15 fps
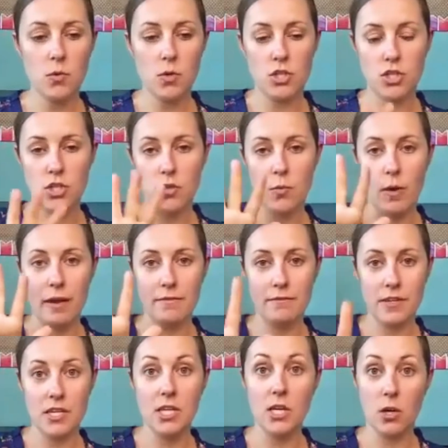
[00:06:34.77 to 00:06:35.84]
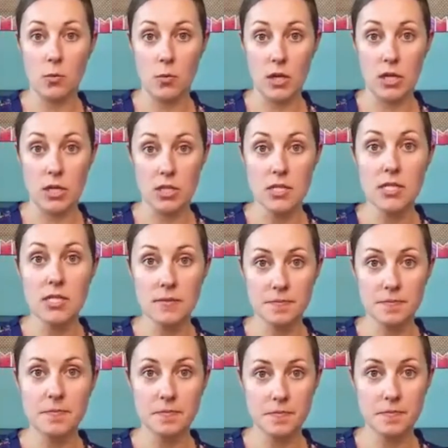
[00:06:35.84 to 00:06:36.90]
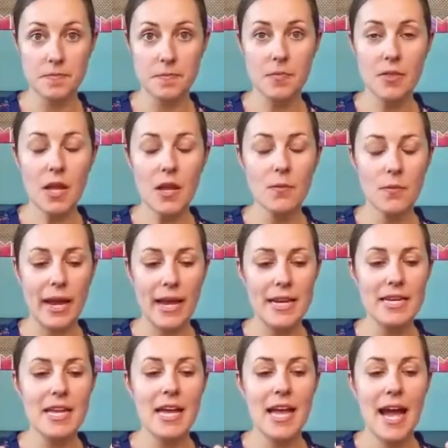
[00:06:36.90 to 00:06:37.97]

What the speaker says: or do you want video words, right?